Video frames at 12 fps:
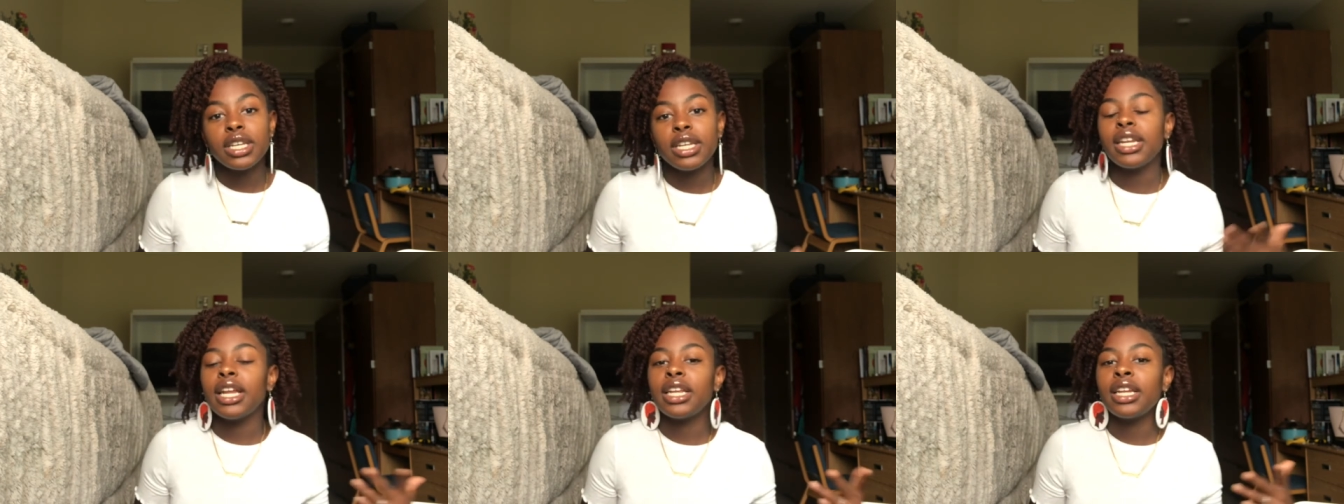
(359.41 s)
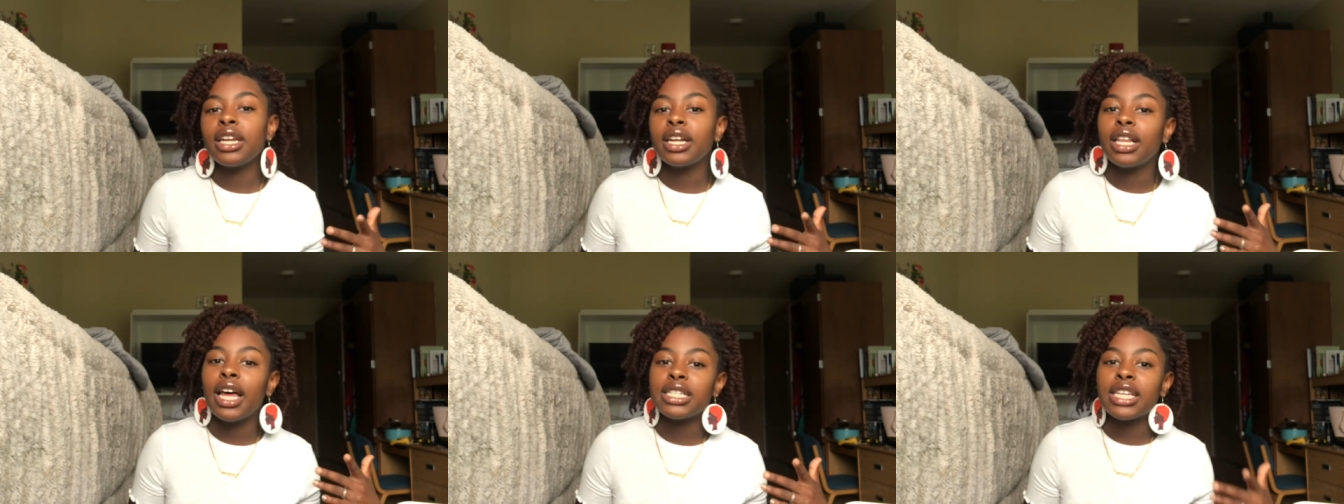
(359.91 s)
And at the end of the
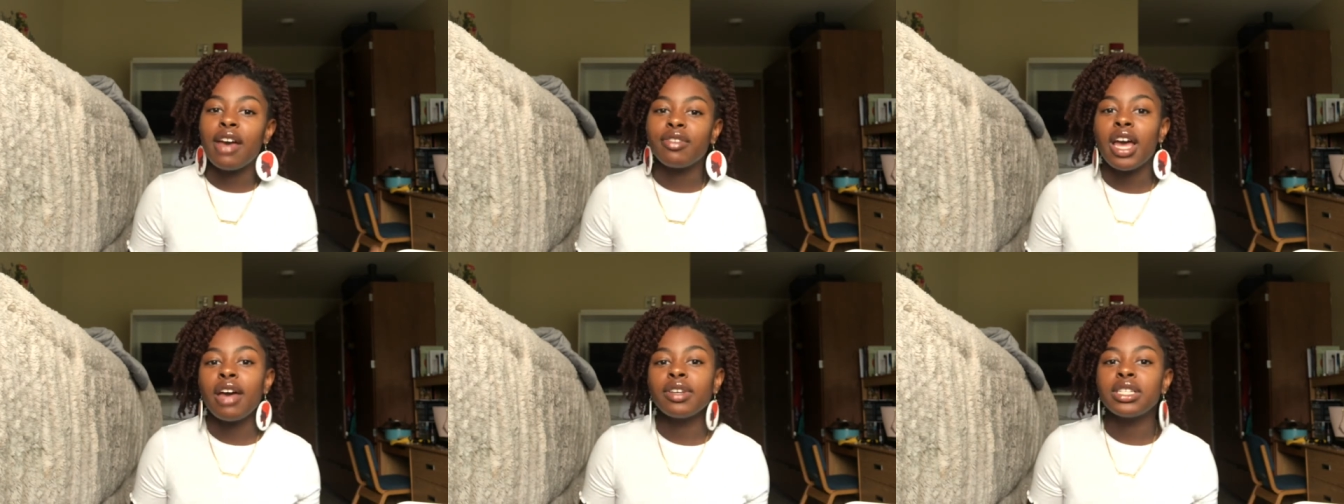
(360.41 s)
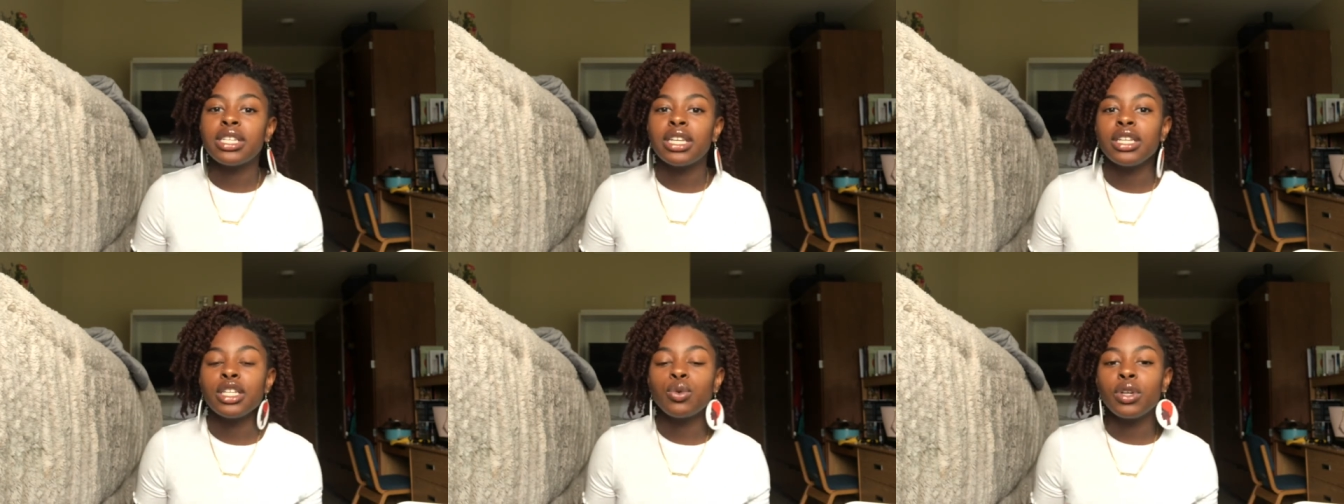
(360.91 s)
class, I have to have a
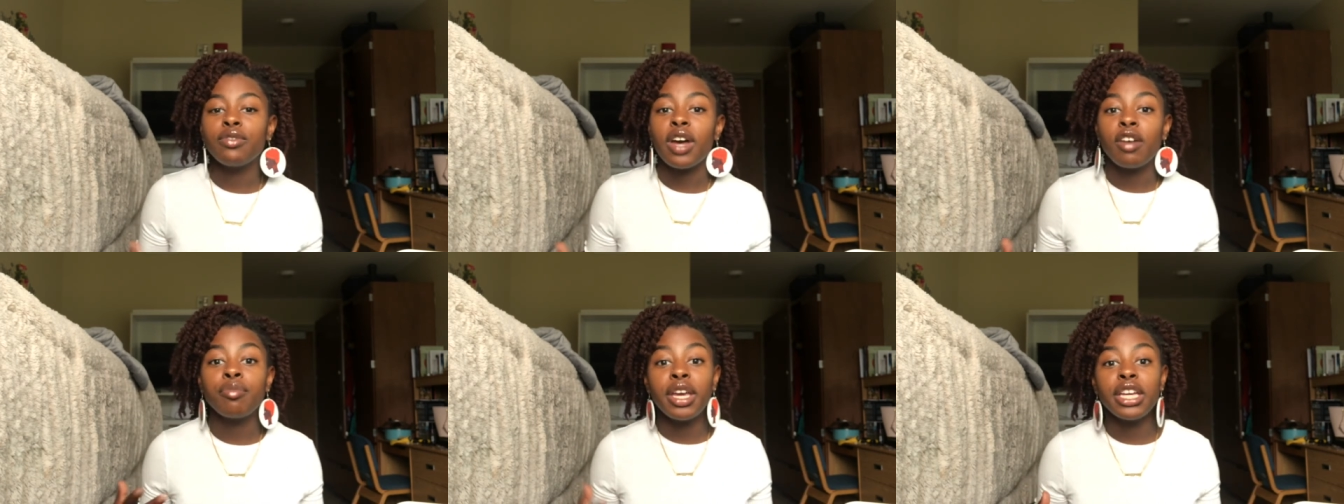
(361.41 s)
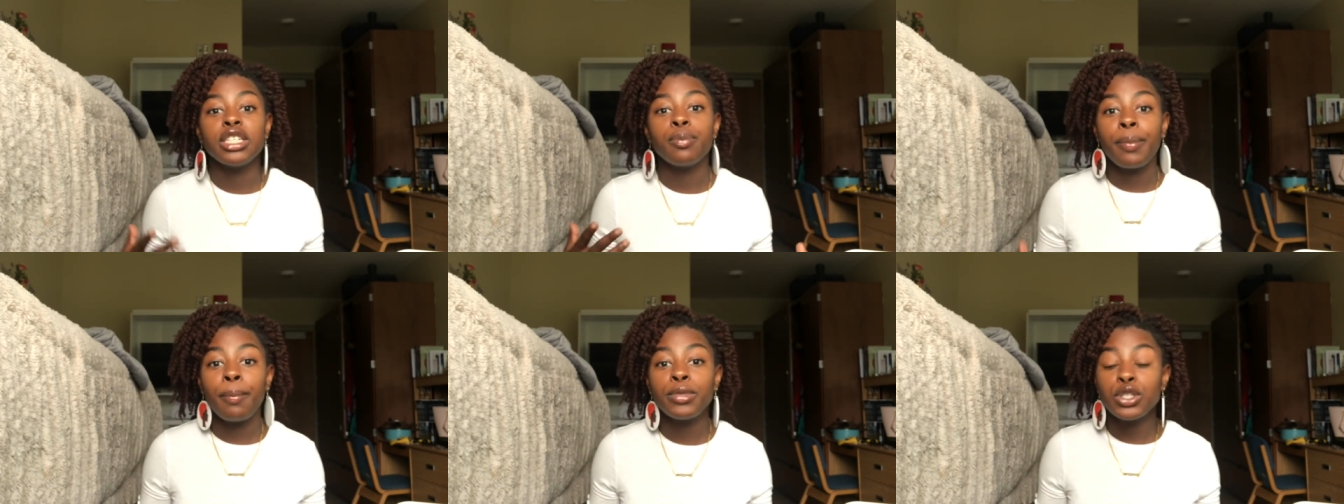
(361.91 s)
10 to 25 page
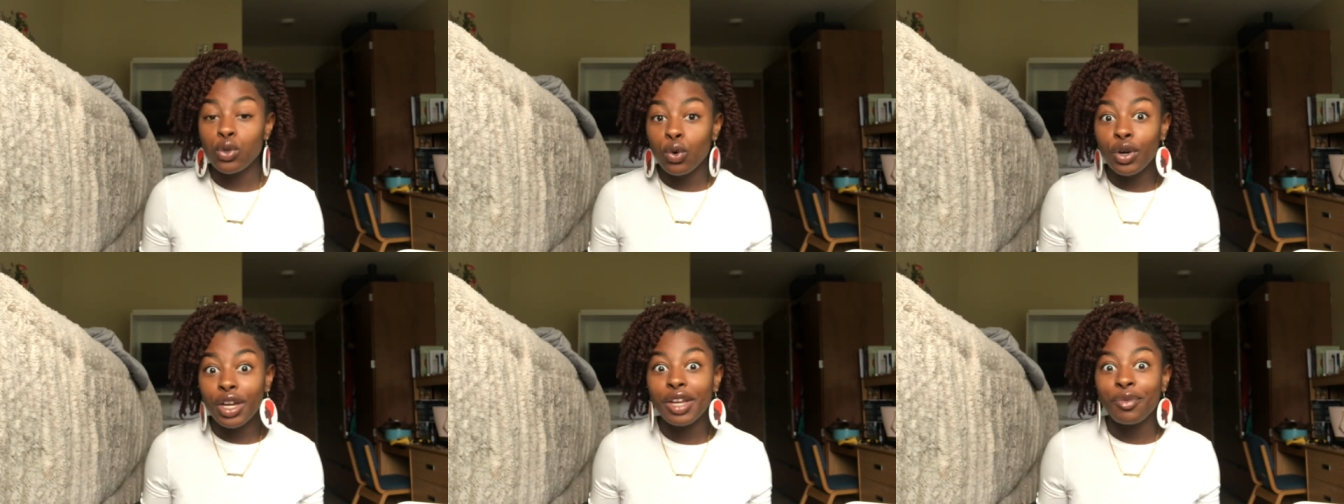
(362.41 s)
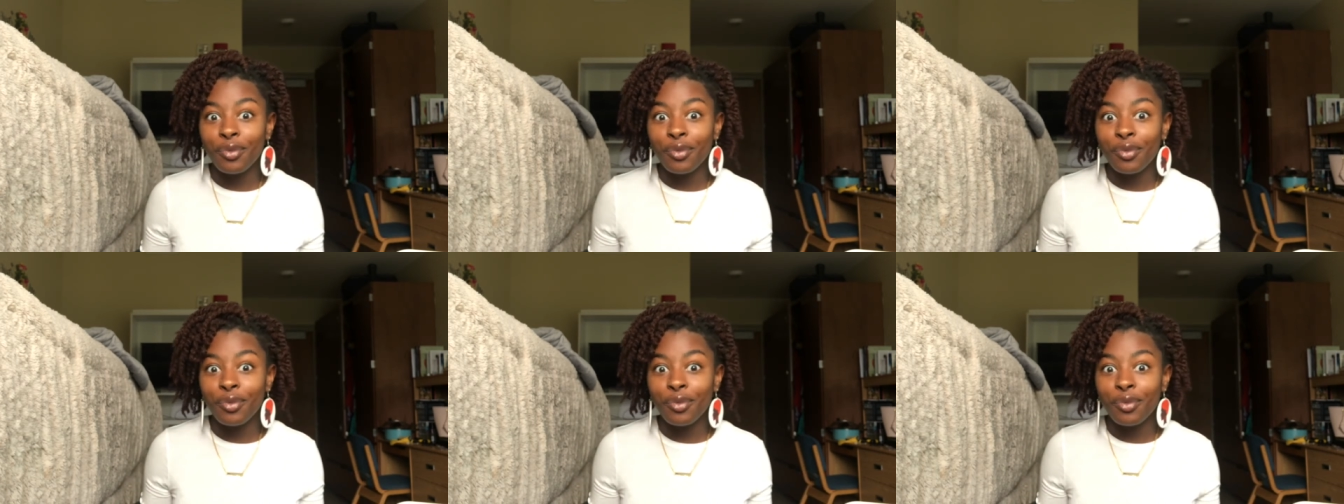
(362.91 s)
story